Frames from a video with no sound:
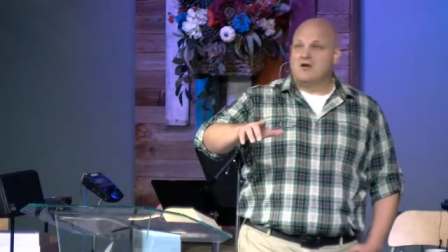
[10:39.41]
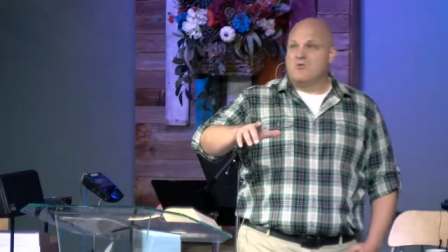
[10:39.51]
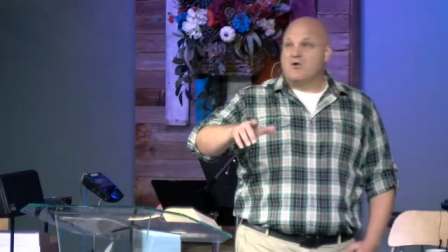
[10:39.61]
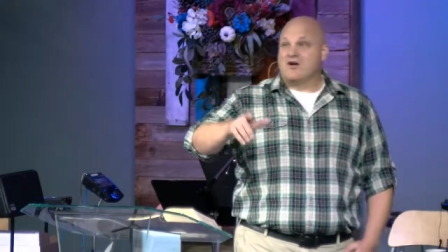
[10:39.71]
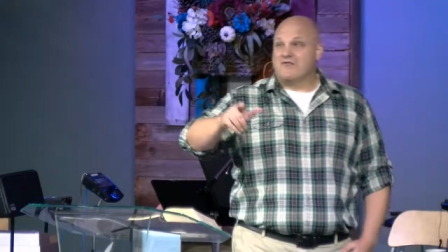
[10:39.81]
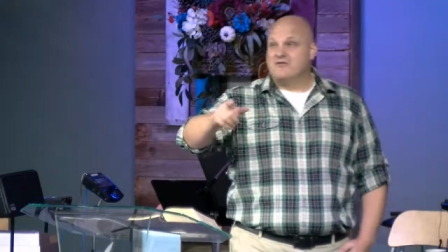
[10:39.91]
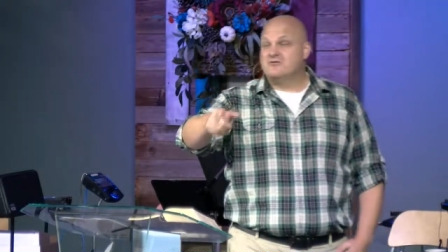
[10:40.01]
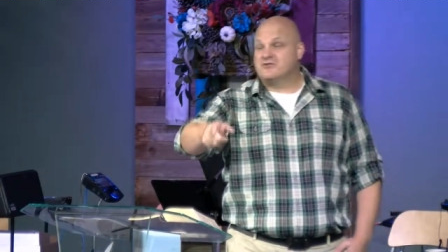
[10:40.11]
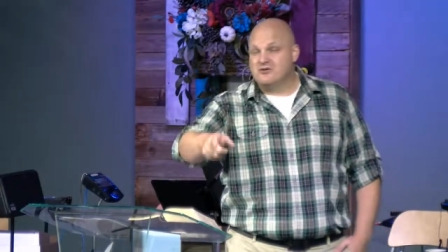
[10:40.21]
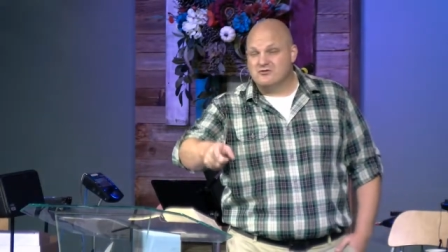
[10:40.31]
where if you
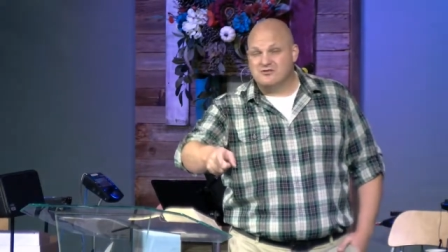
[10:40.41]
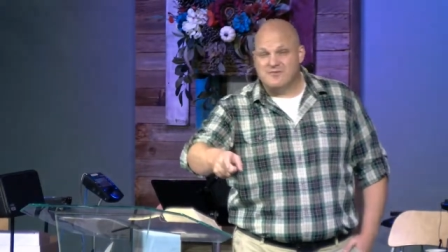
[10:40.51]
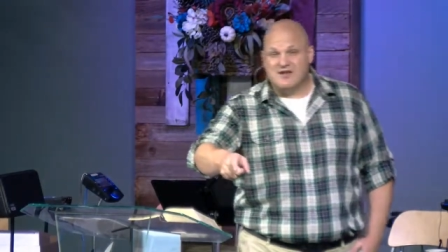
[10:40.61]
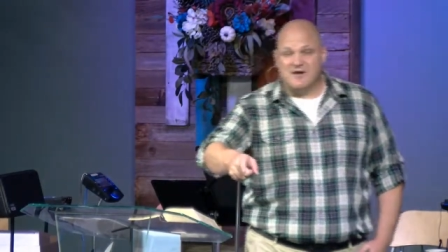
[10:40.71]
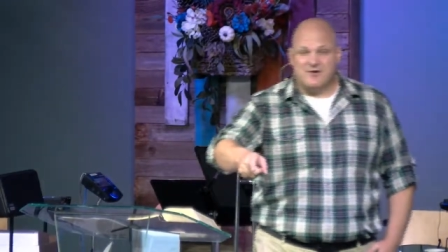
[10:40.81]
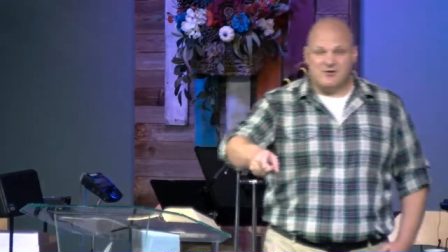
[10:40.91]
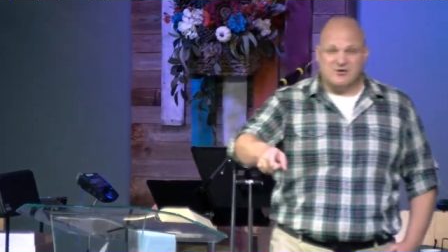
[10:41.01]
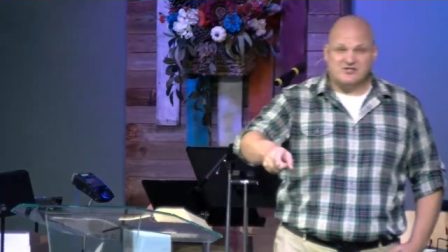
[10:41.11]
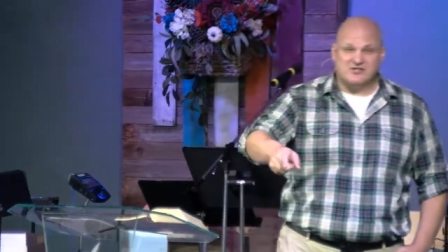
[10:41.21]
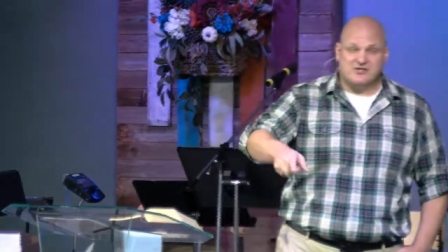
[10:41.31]
choose to become a
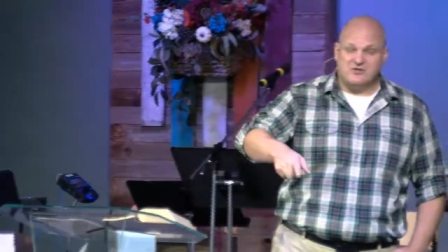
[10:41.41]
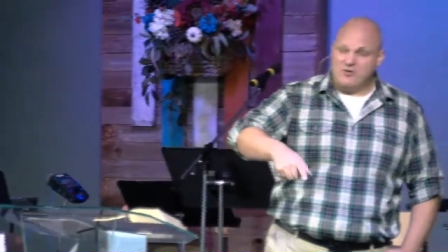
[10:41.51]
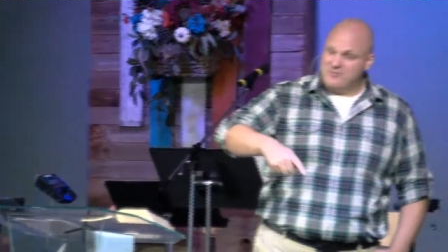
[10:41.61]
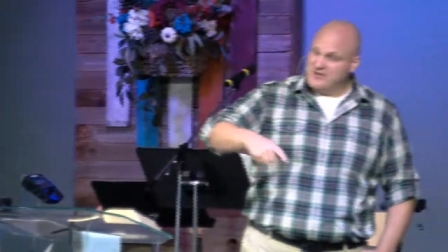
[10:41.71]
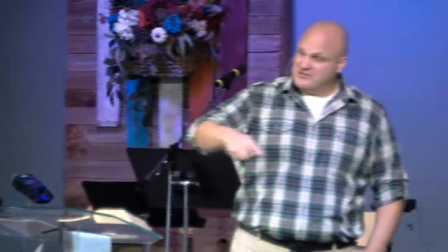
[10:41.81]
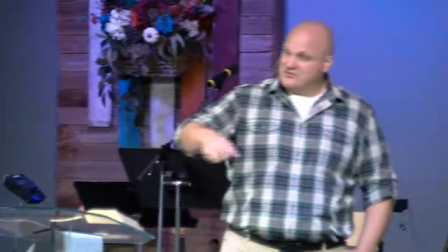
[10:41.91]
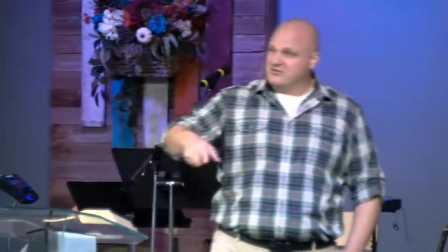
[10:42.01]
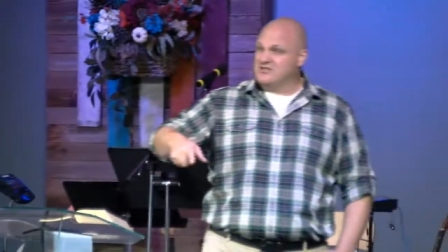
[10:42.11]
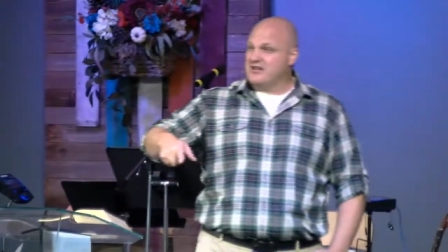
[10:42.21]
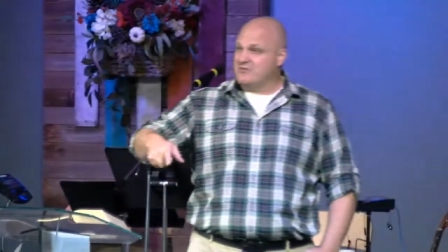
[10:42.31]
Christian or be
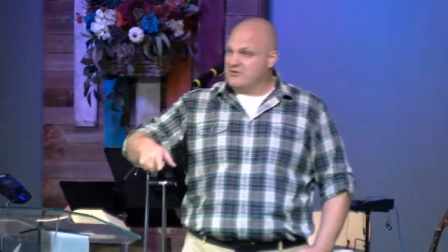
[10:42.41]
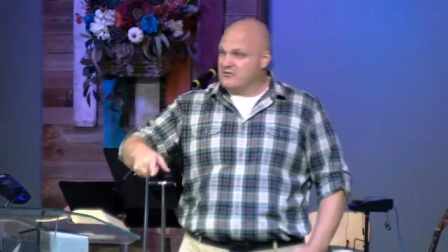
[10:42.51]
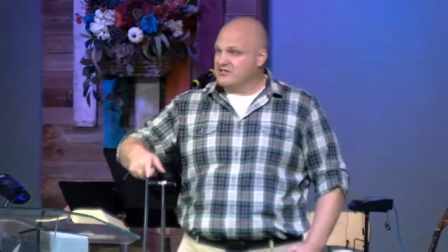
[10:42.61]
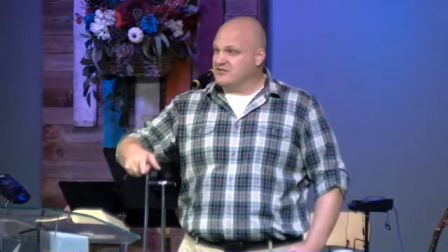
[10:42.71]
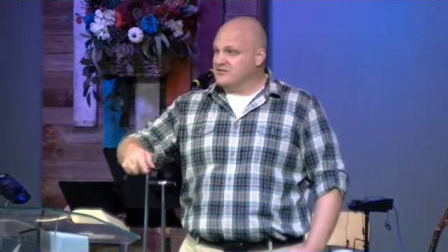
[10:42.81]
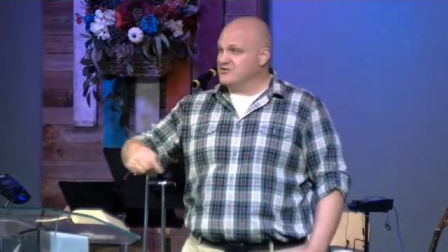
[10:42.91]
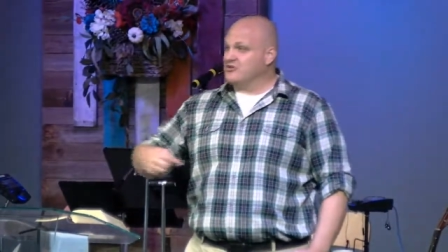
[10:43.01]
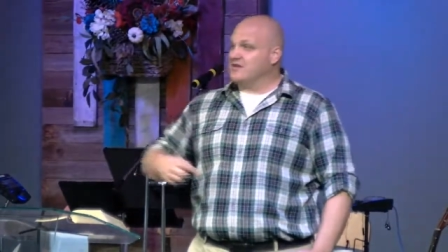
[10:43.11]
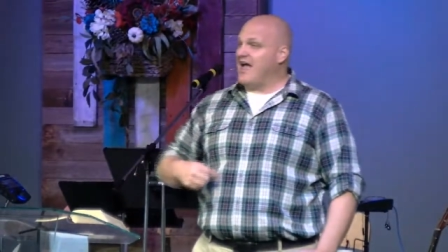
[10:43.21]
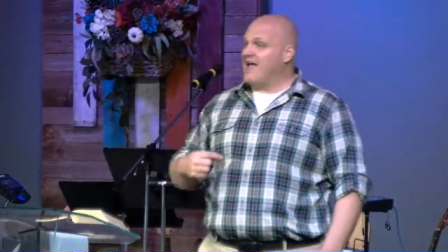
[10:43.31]
associated with Christians, your
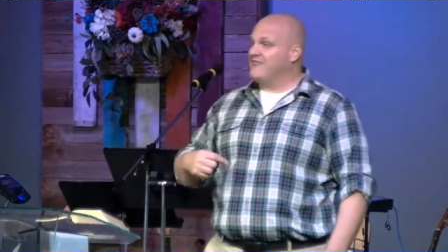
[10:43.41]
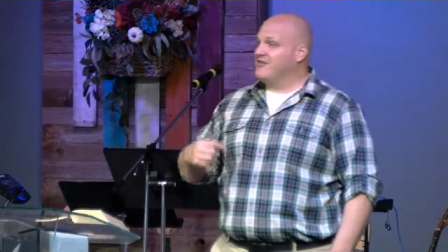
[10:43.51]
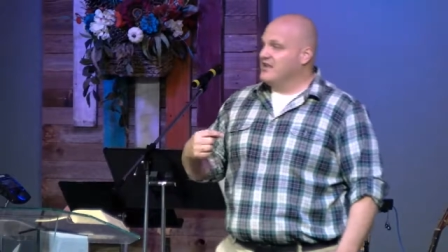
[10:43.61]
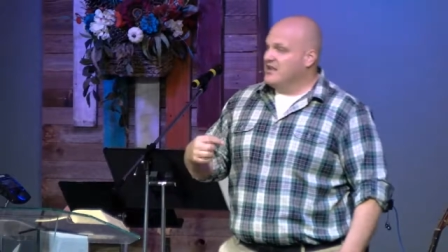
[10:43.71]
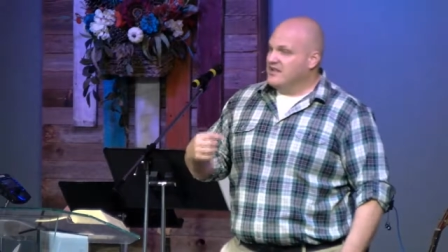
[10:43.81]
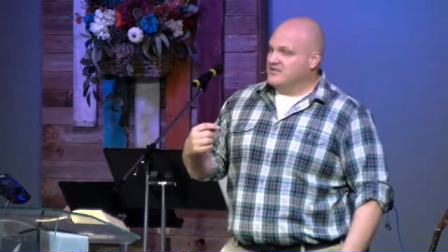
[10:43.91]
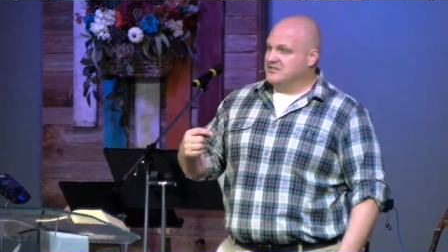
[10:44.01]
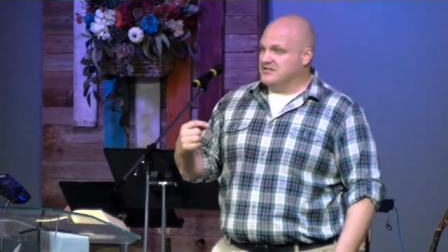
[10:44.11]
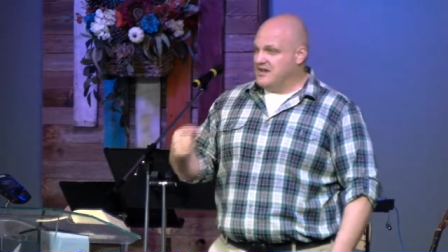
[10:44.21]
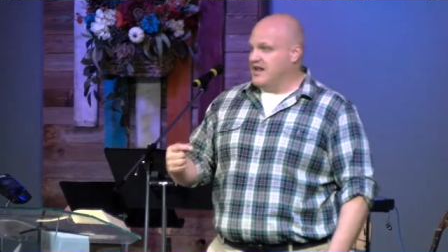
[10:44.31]
life is
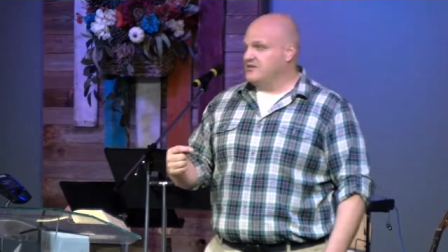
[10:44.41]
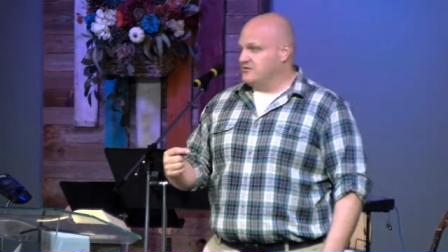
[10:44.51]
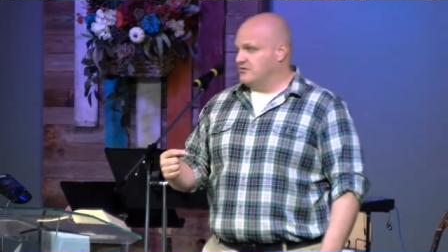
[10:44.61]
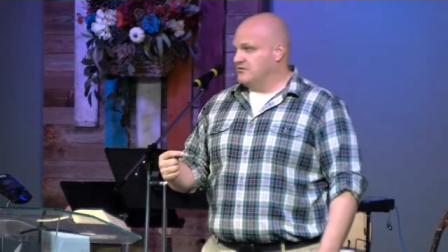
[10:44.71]
in danger.